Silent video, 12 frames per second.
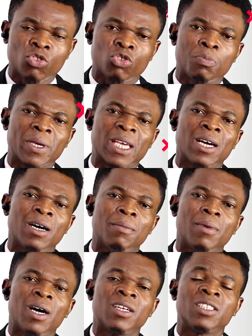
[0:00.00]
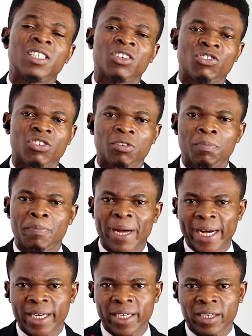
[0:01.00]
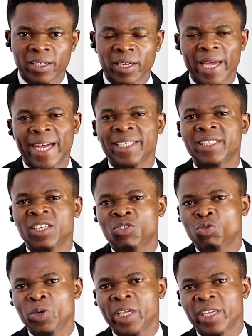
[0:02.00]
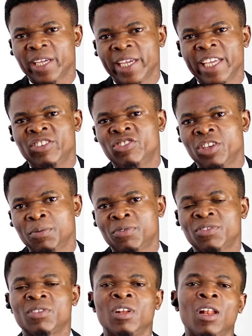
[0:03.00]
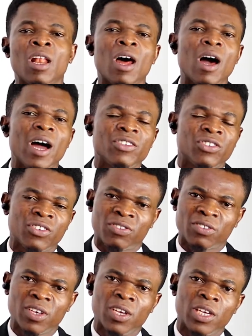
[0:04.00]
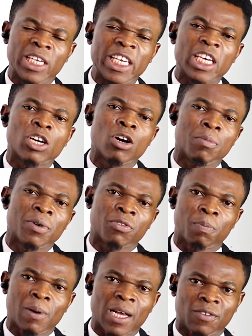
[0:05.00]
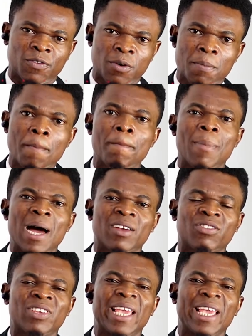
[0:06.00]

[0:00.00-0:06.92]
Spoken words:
to become a digital bank. And this week, Egypt's largest e-commerce platform, Max